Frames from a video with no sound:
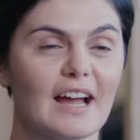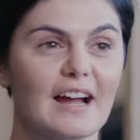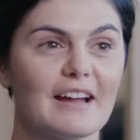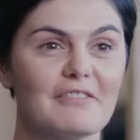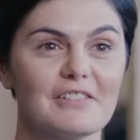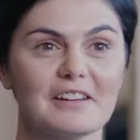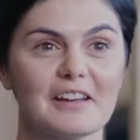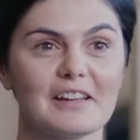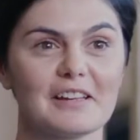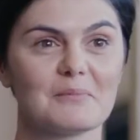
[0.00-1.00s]
Every
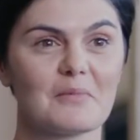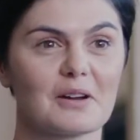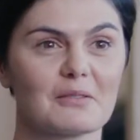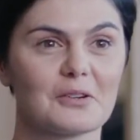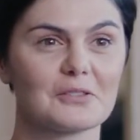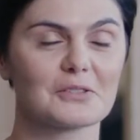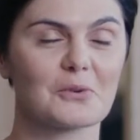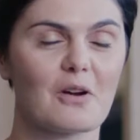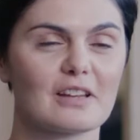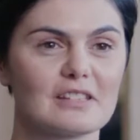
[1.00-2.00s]
day in my role is
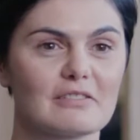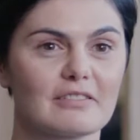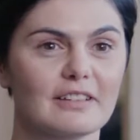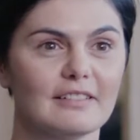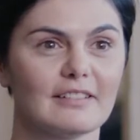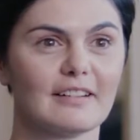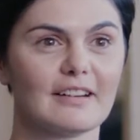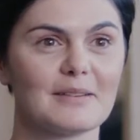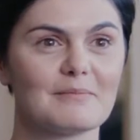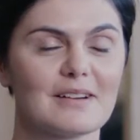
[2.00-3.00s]
quite different.
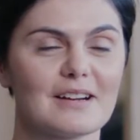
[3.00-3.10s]
I'm